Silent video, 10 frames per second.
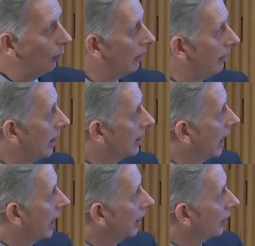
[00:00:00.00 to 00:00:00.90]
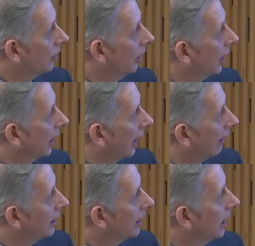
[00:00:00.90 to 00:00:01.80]
we're really taking the
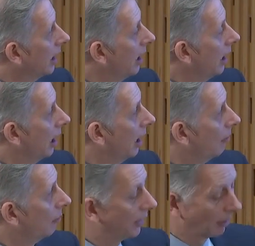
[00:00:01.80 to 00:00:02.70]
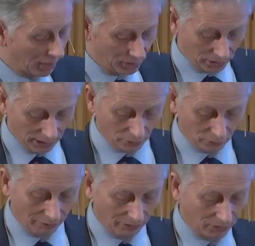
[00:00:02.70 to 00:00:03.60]
circularity um, dimension
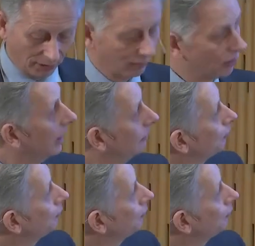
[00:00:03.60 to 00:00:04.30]
extremely seriously.